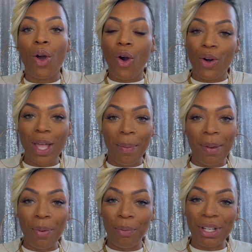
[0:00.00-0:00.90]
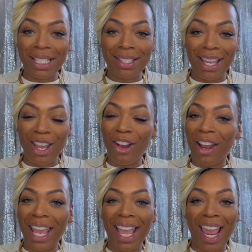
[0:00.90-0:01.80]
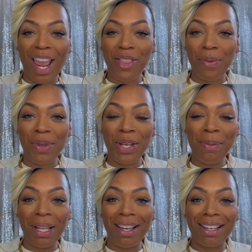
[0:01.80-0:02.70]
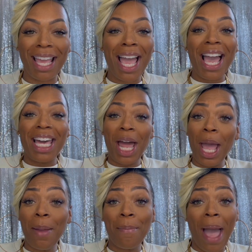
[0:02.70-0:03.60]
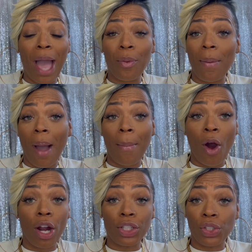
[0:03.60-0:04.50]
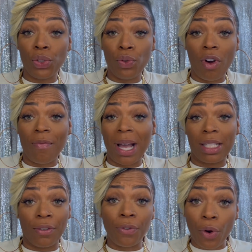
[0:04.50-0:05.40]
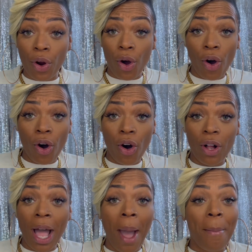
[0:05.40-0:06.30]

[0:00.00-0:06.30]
Hola people, Bree Slay here, aka The Beauty Plug, and I am back with my part two of my Sephora haul.